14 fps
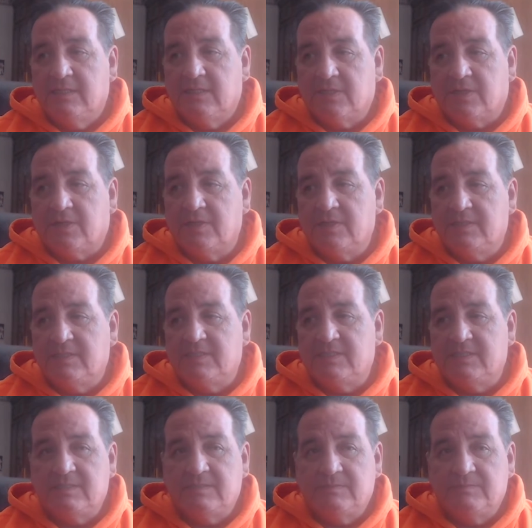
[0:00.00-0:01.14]
third,
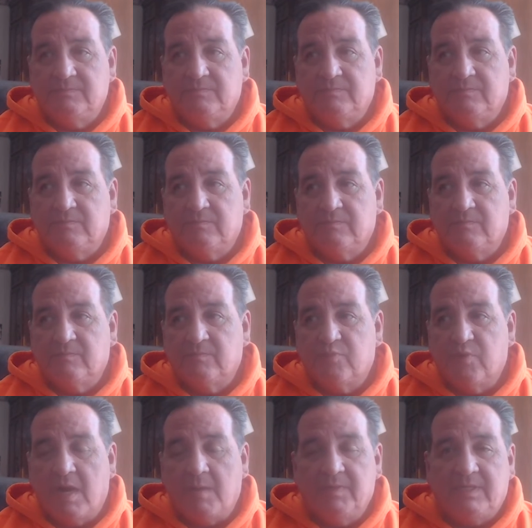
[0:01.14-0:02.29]
it's
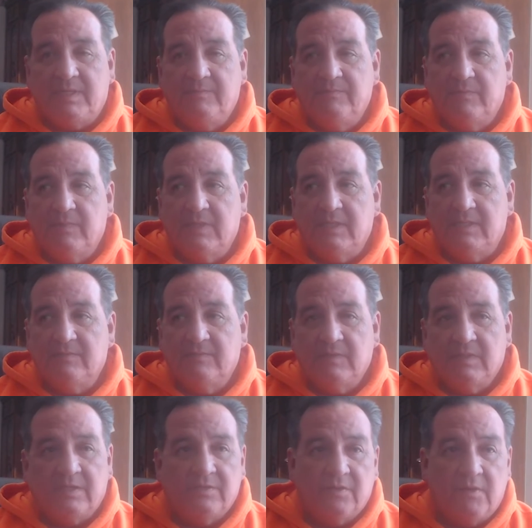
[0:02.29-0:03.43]
probably,
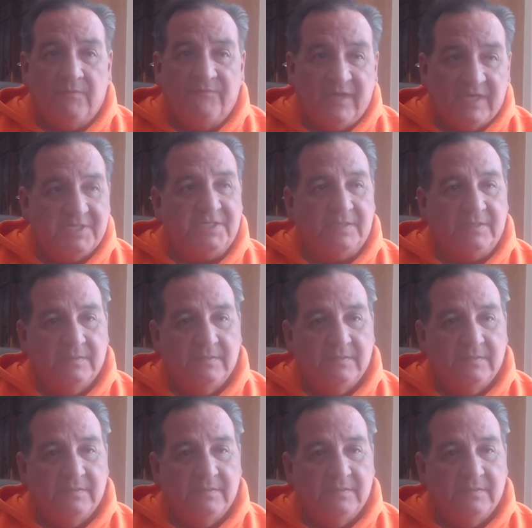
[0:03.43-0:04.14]
and they're all fiction.